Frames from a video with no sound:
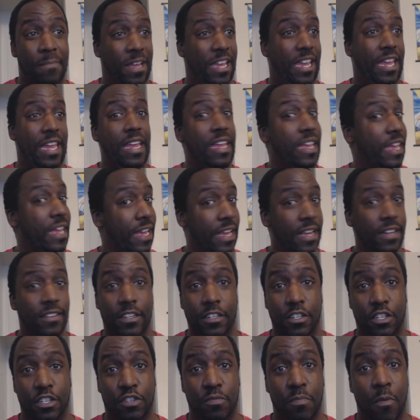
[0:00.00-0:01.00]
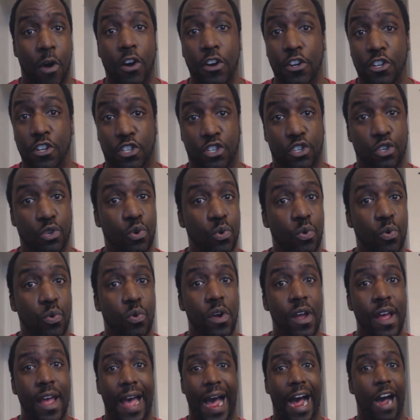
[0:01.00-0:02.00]
but he is the smartest
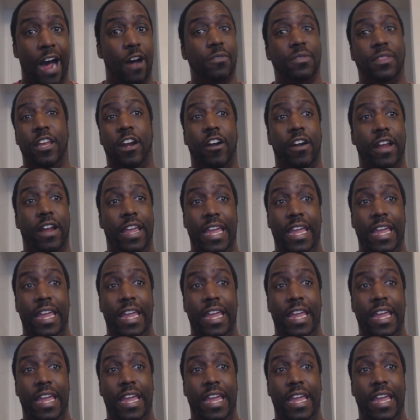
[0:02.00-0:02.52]
tool out there.